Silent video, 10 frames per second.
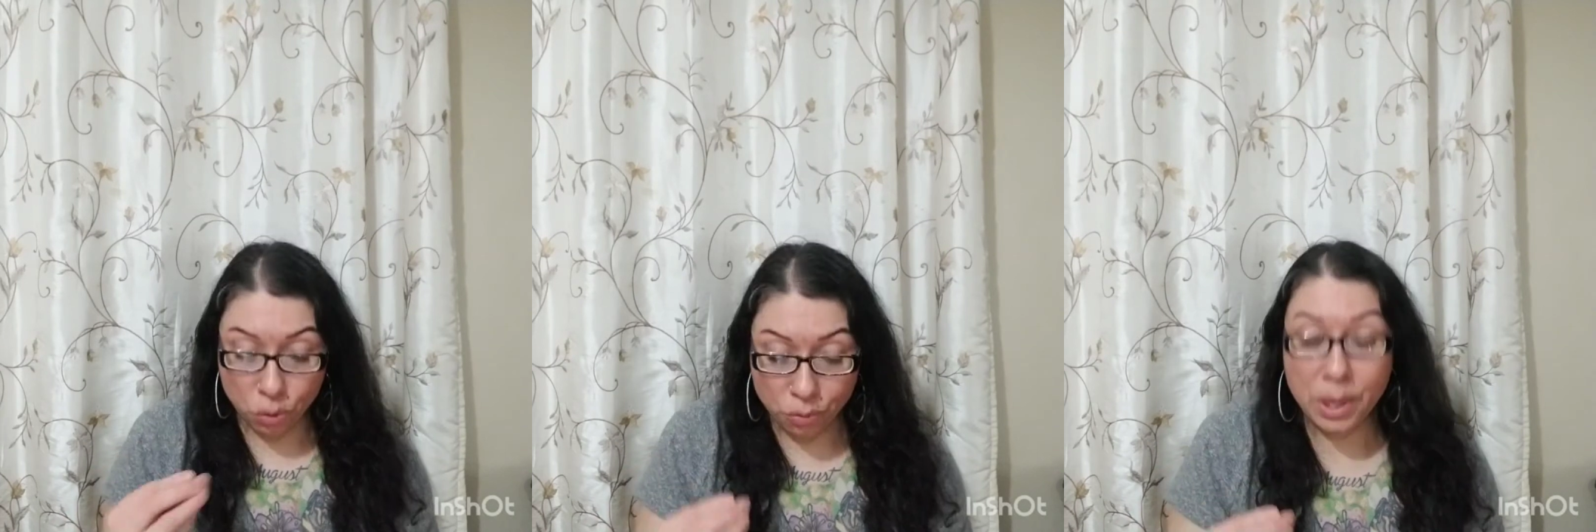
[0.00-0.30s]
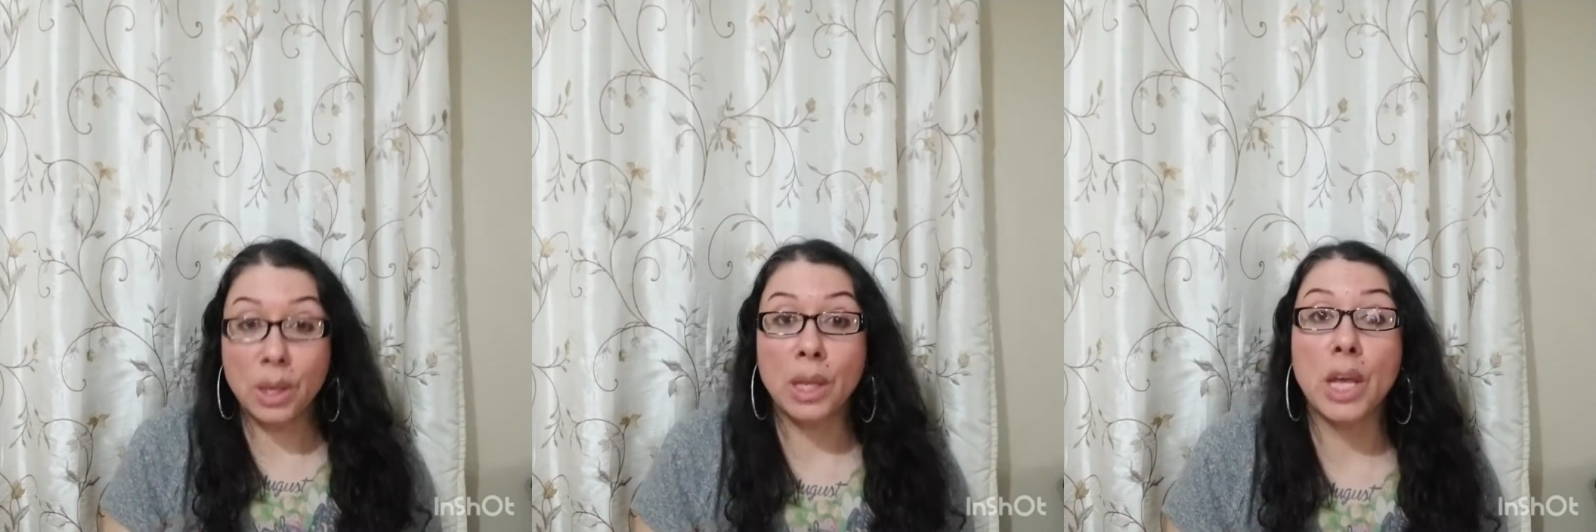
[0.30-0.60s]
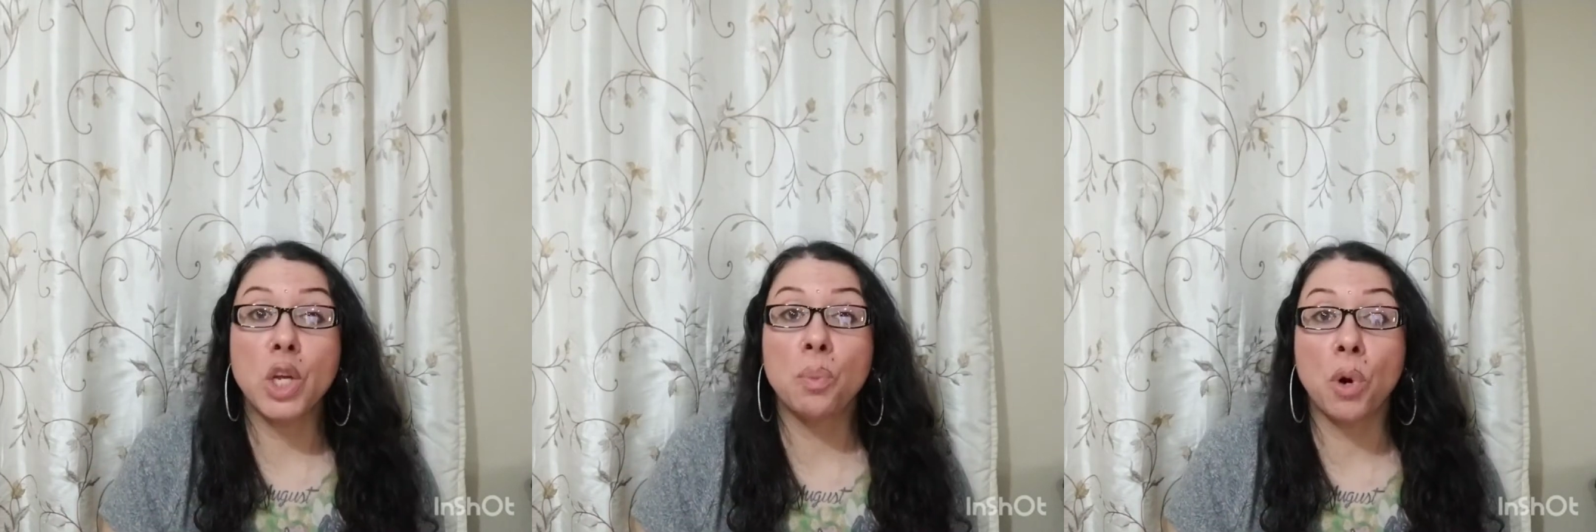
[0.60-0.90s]
feel like
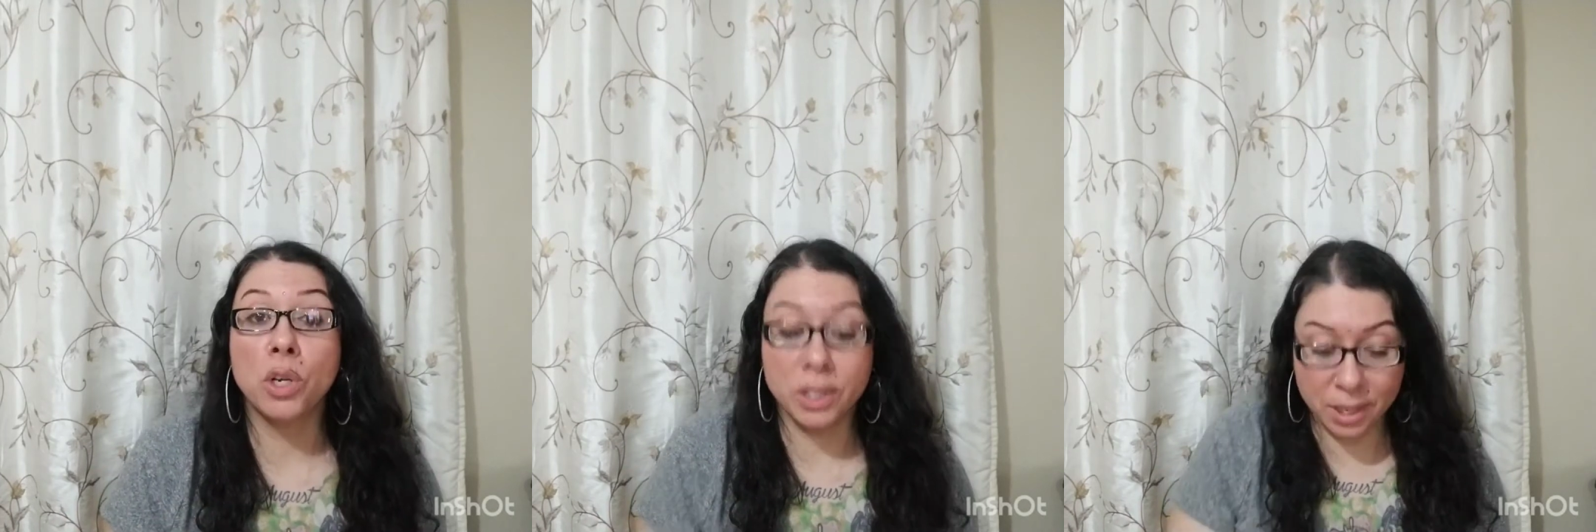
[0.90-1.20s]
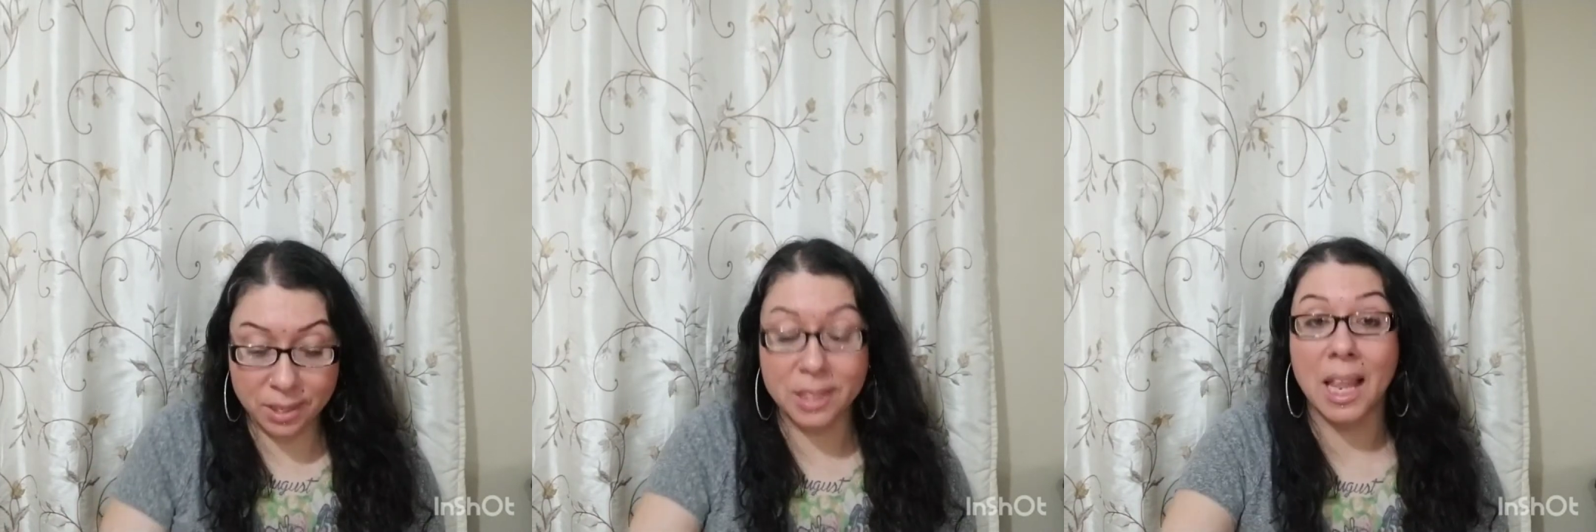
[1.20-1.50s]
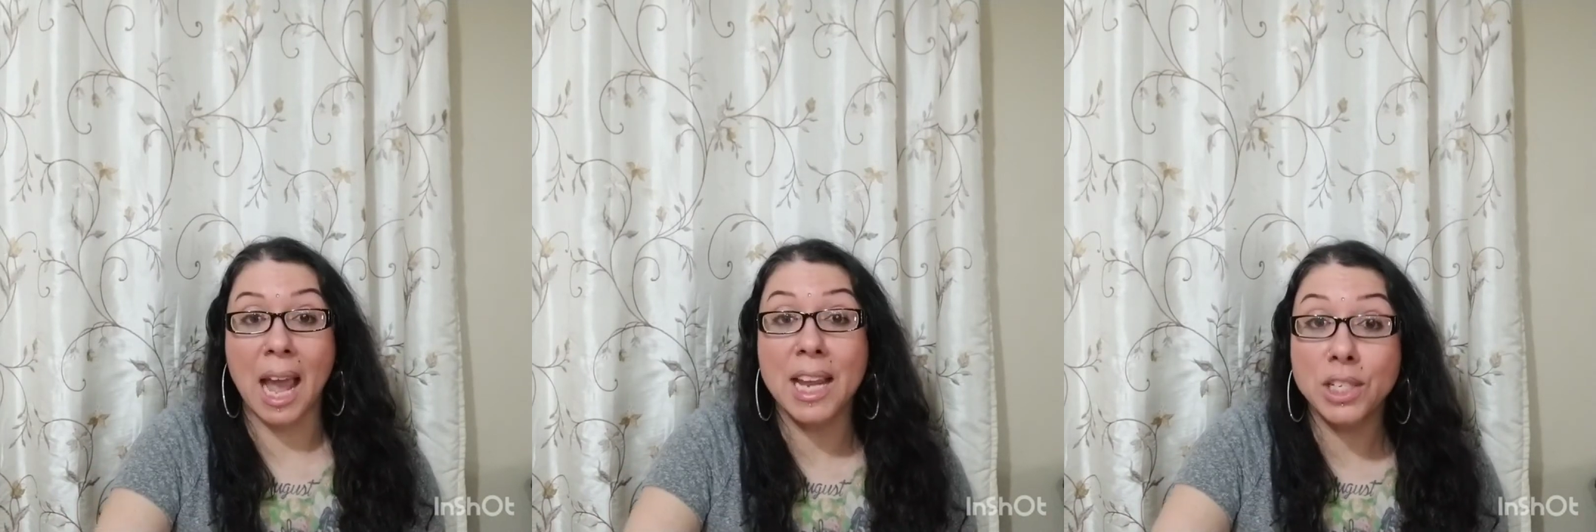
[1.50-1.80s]
your person is
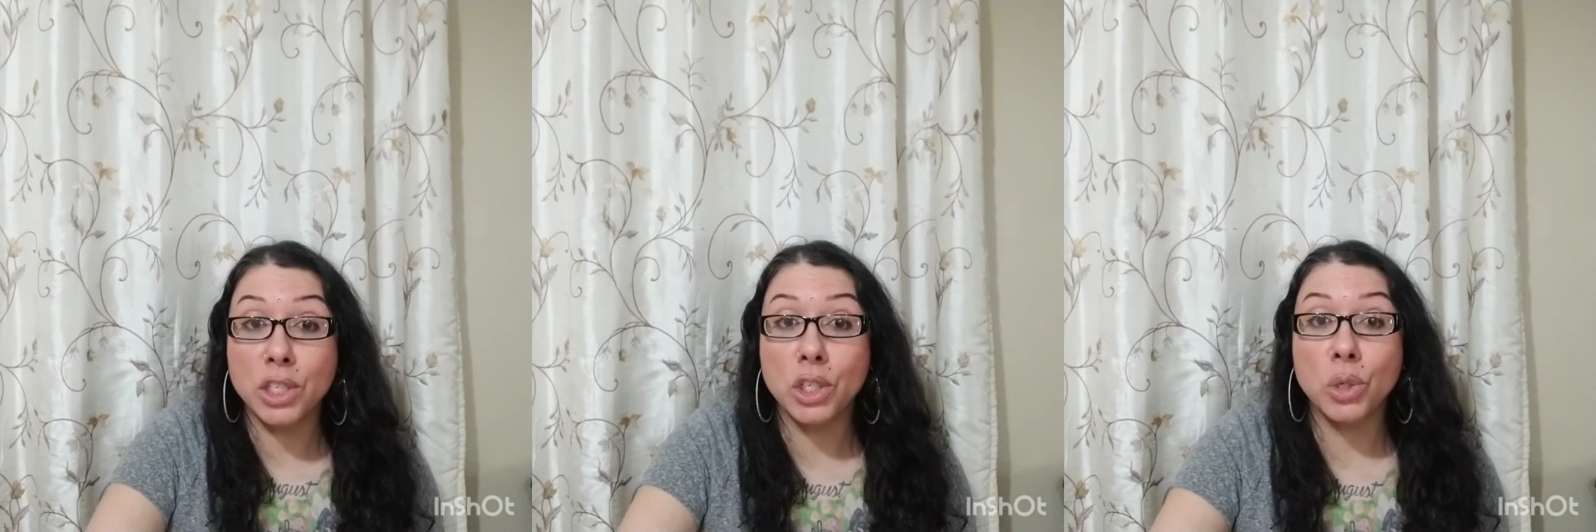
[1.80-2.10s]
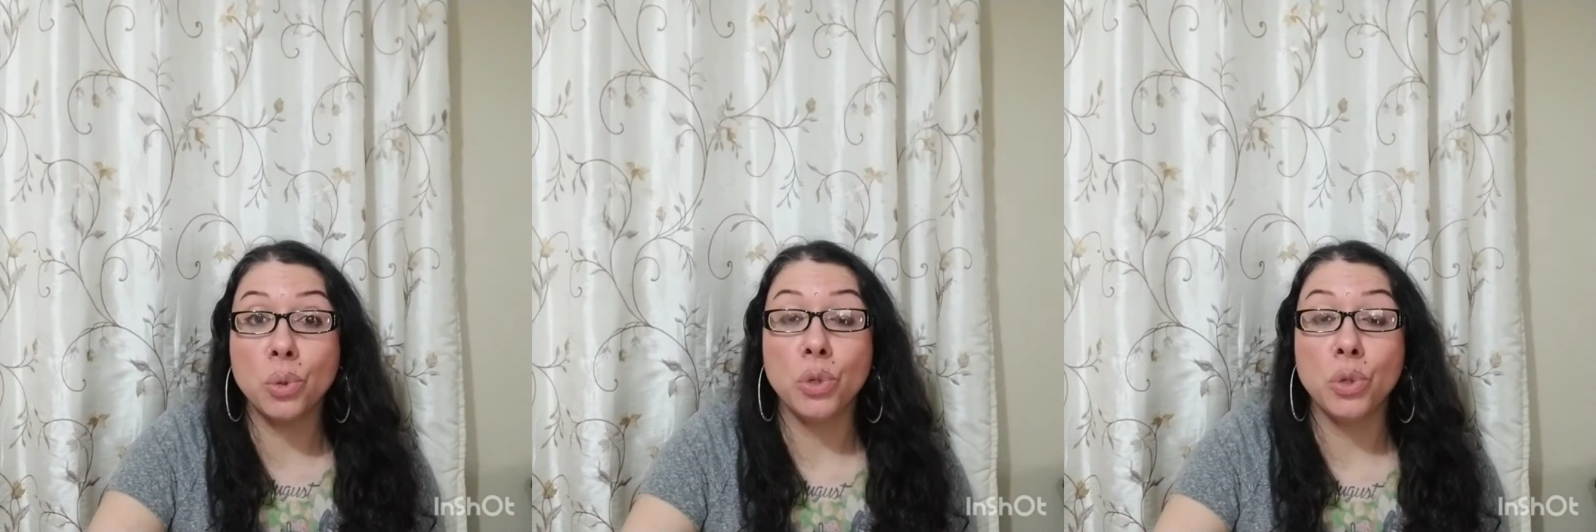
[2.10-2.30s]
lying to you,